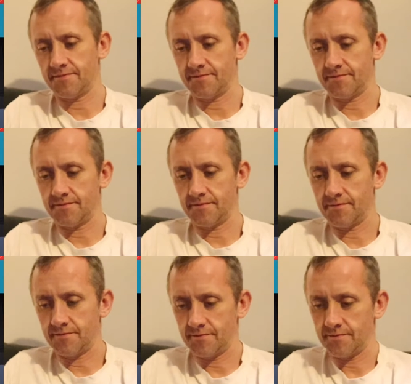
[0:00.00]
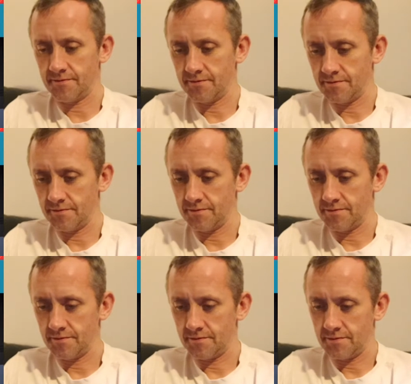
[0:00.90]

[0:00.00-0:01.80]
Nothing is said.